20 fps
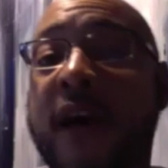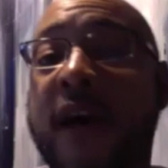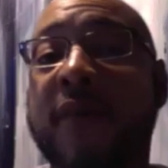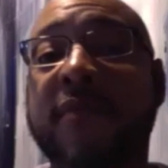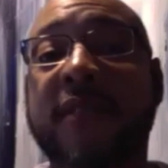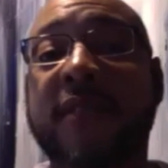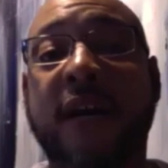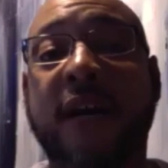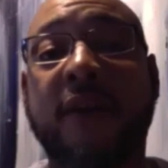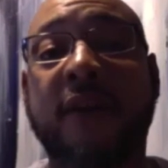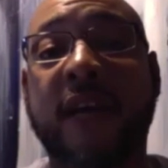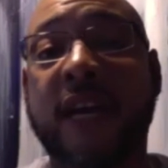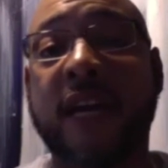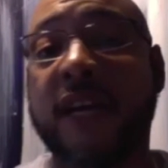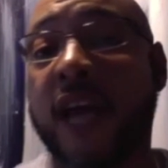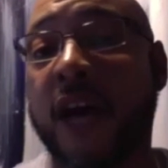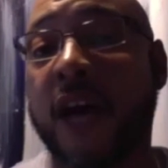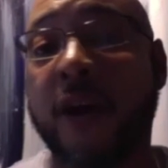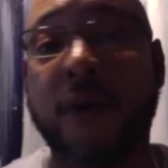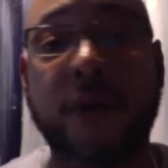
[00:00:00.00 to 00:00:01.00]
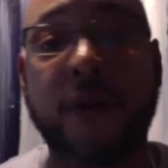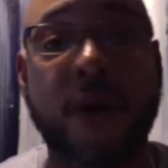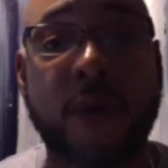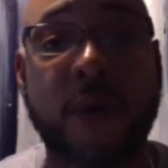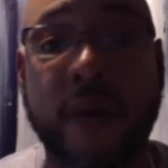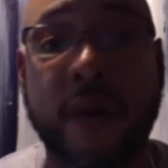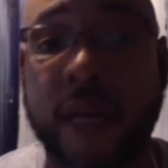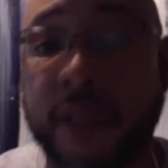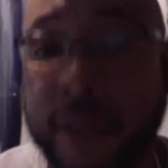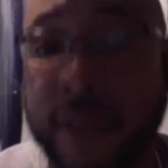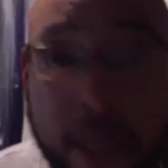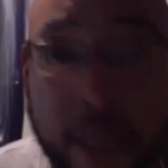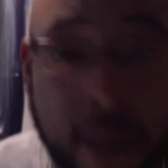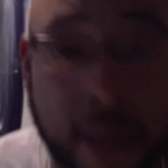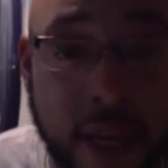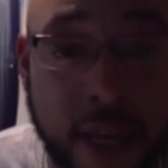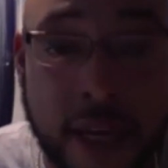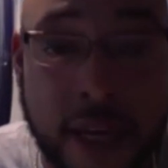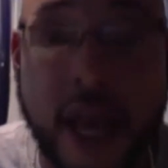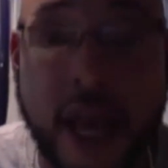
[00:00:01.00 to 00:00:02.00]
was like, okay, y'all don't know anything.
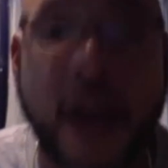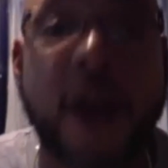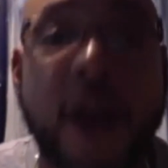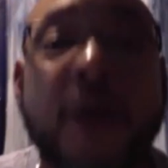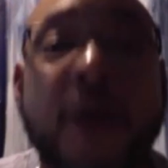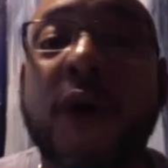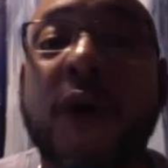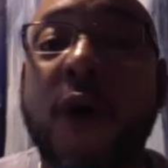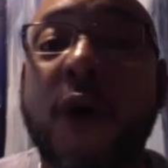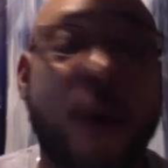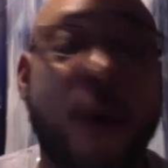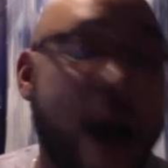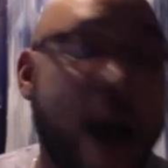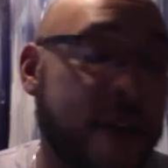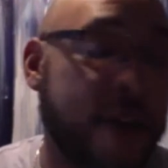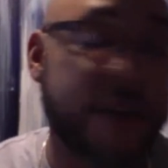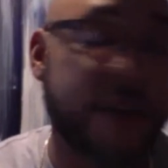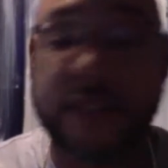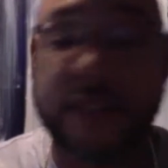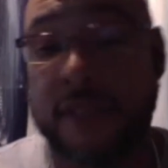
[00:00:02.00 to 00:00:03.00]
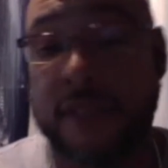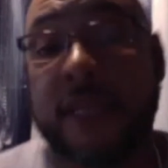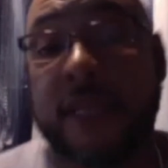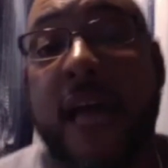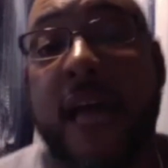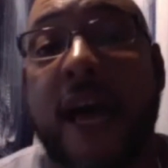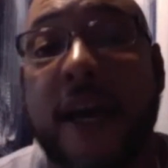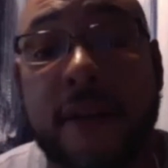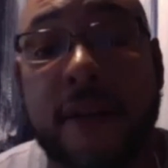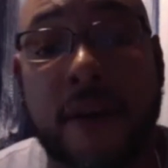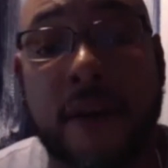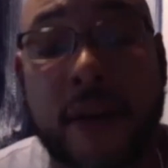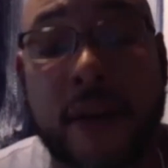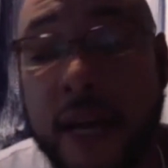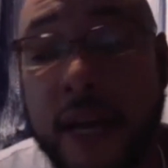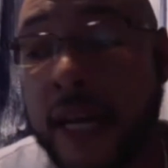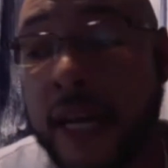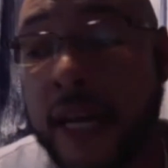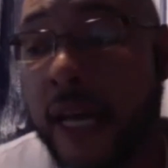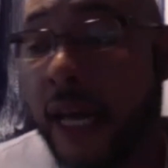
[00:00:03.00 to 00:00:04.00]
Y'all don't know why this is that.
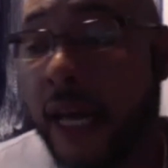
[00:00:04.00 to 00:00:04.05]
Okay.